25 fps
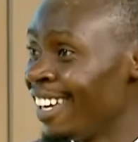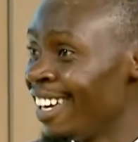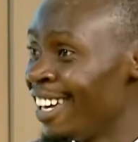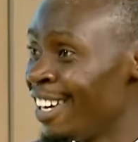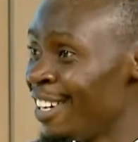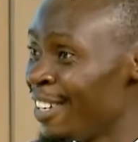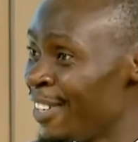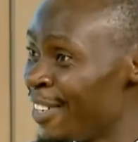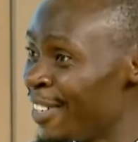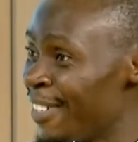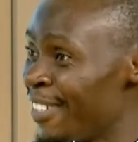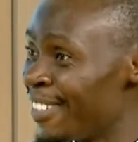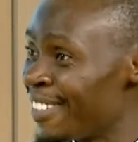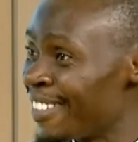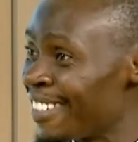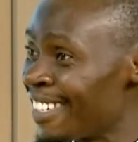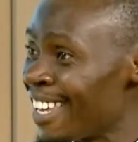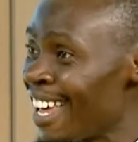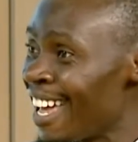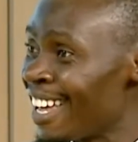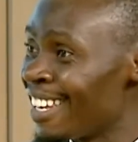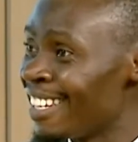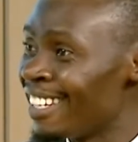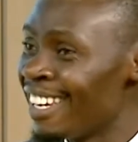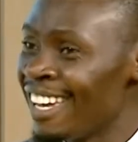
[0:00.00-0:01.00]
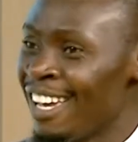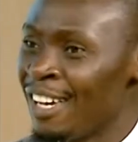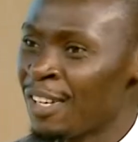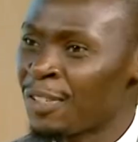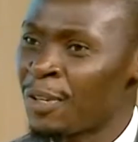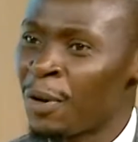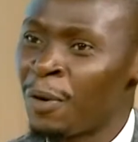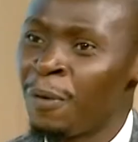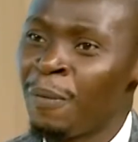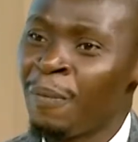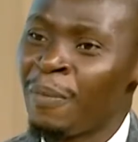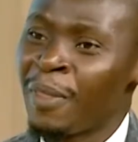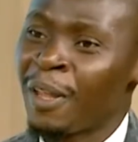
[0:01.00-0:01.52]
You understand?
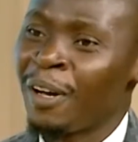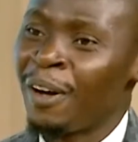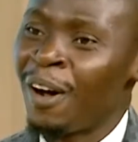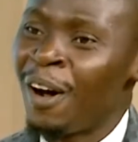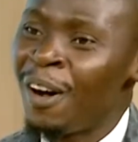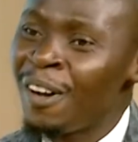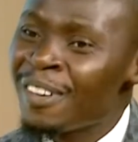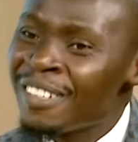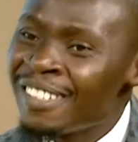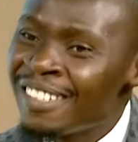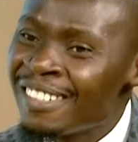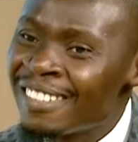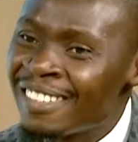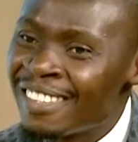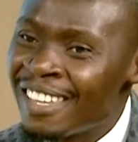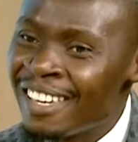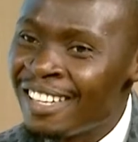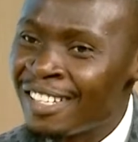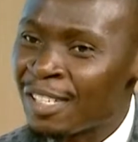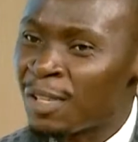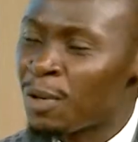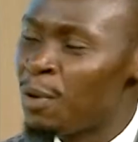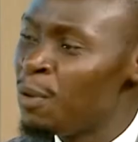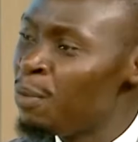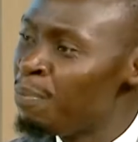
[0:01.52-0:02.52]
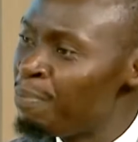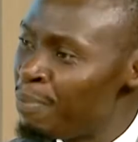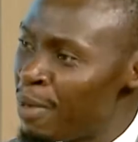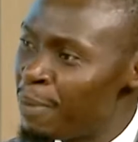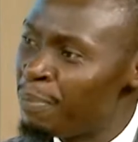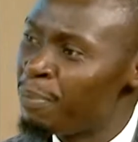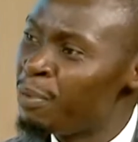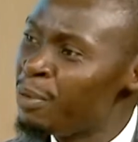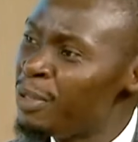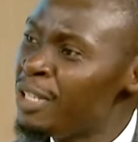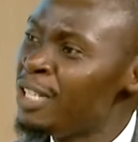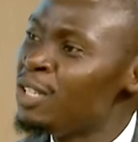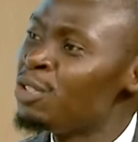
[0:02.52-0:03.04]
So all these things,
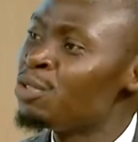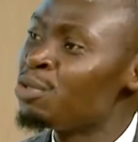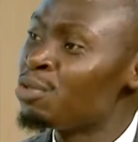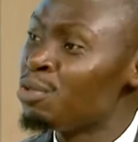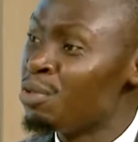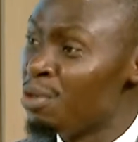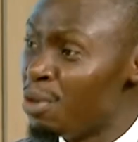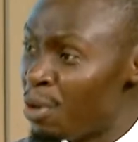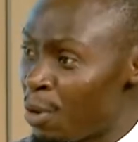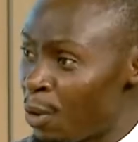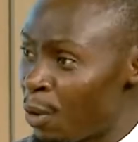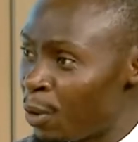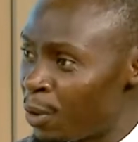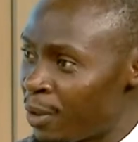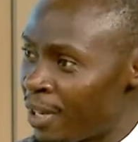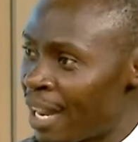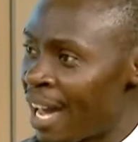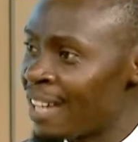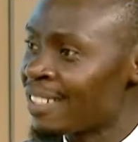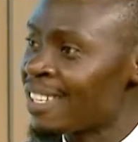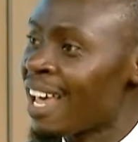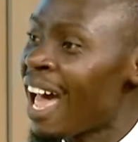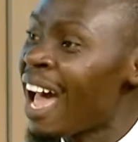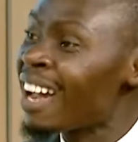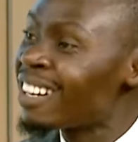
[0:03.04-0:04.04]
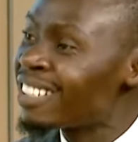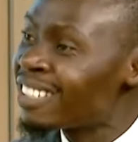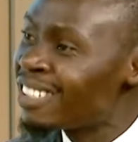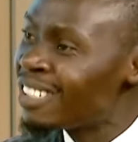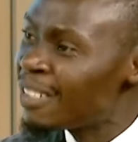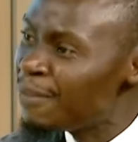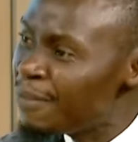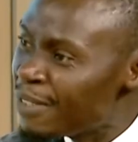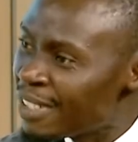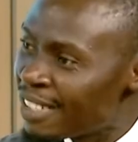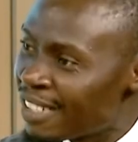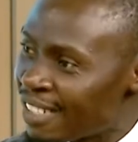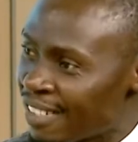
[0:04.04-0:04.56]
people need to know that
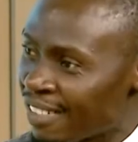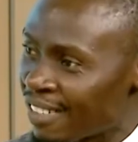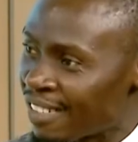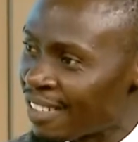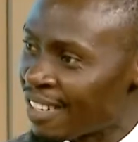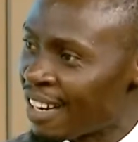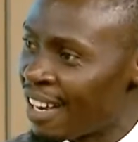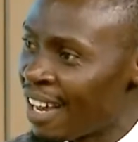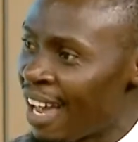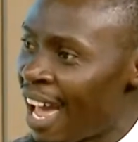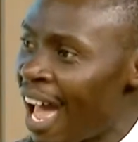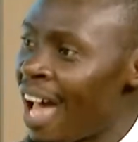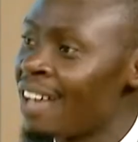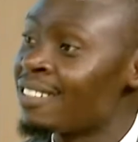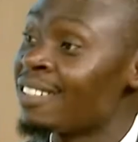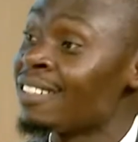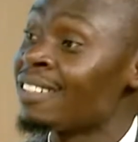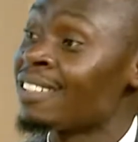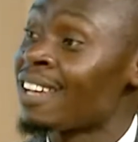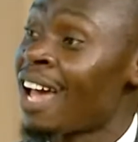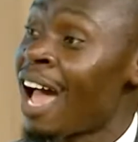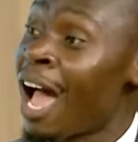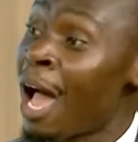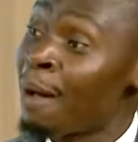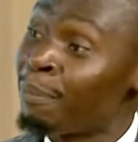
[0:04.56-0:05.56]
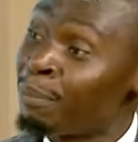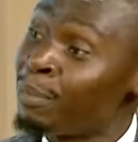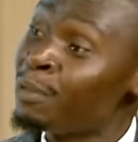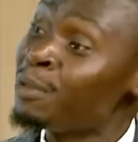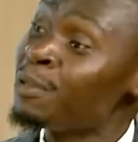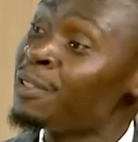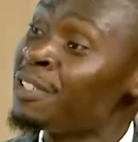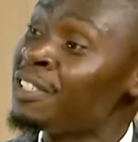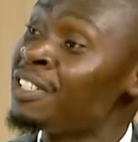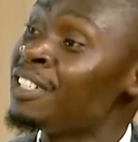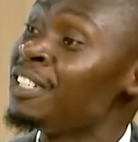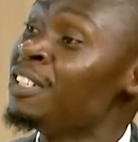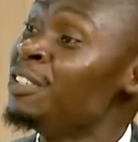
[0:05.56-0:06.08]
activities, as it
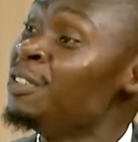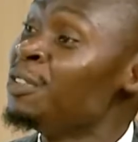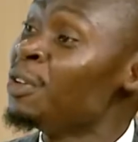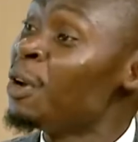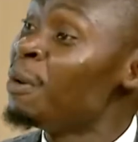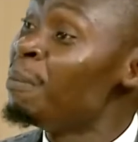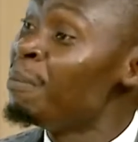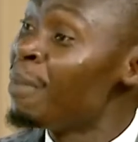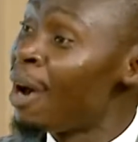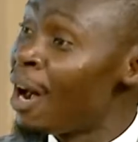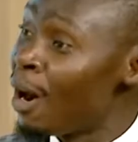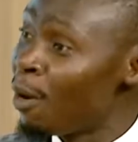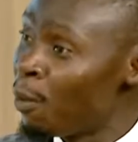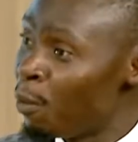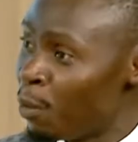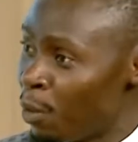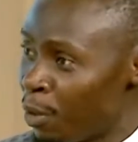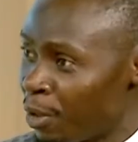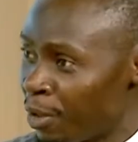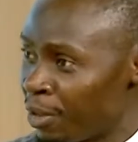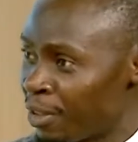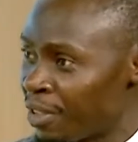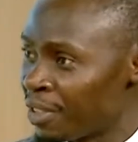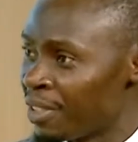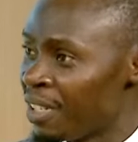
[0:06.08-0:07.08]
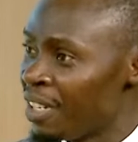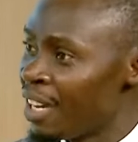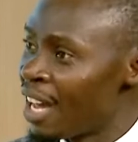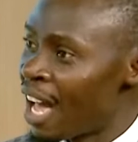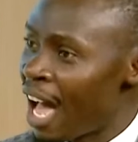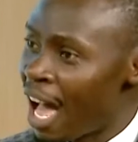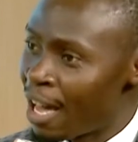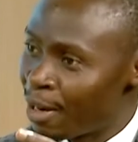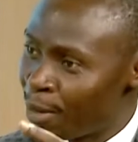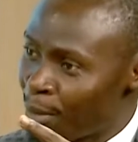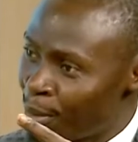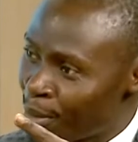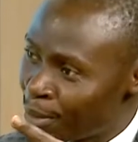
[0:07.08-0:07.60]
happens in the normal world,
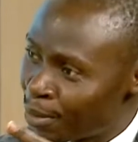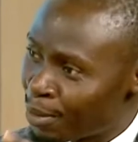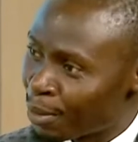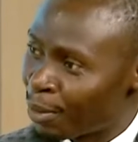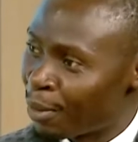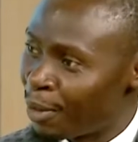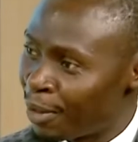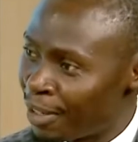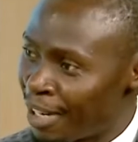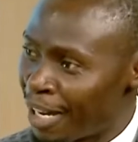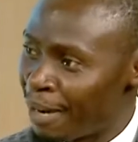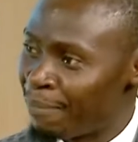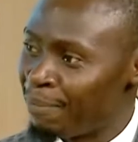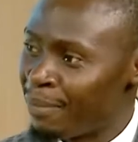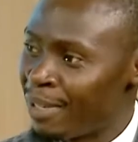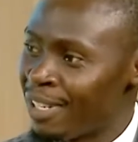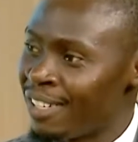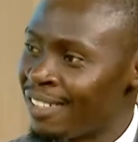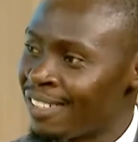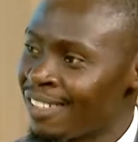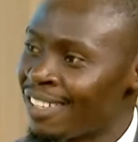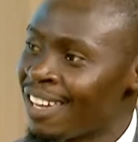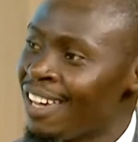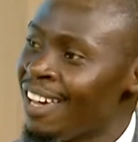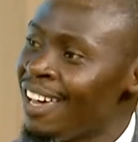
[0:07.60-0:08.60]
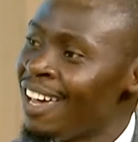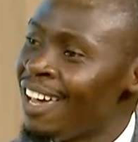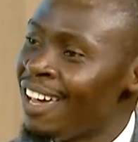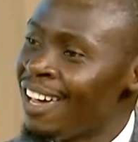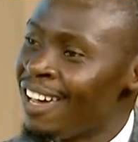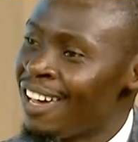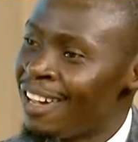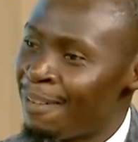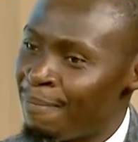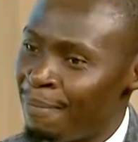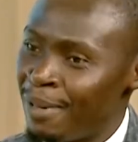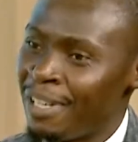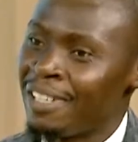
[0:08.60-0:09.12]
I don't want to call that place
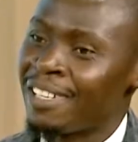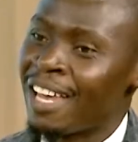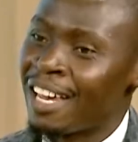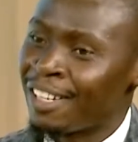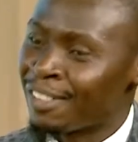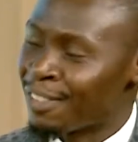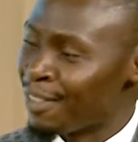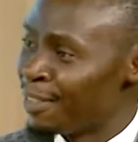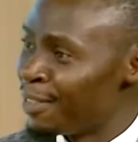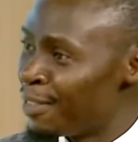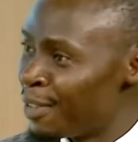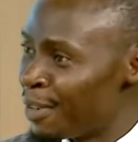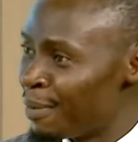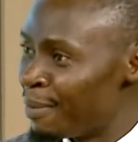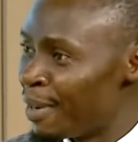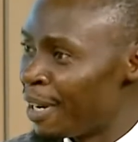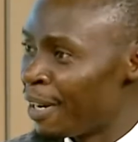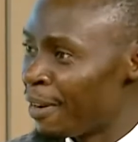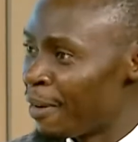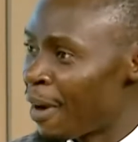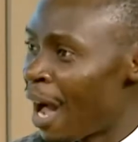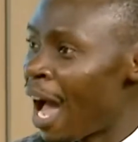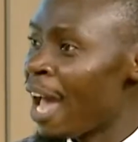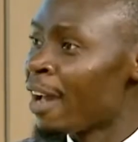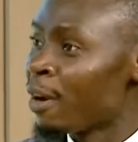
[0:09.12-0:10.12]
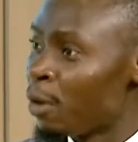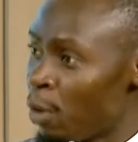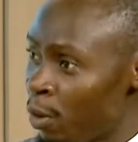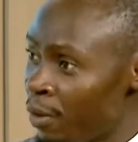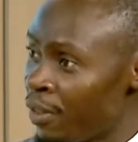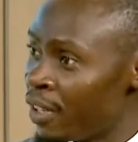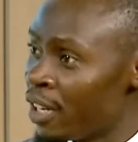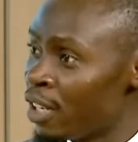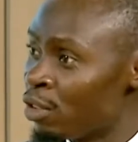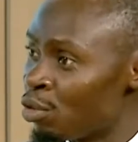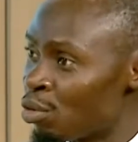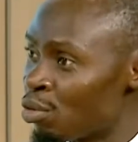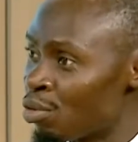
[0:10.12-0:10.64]
a place that is not normal. I go
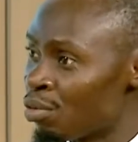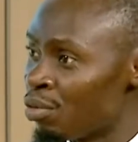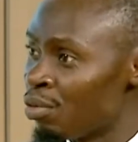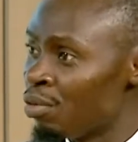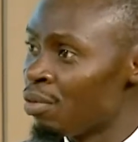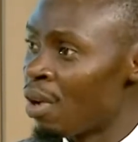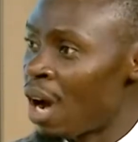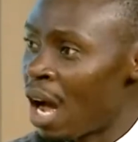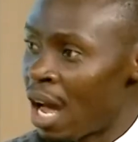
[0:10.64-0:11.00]
there too.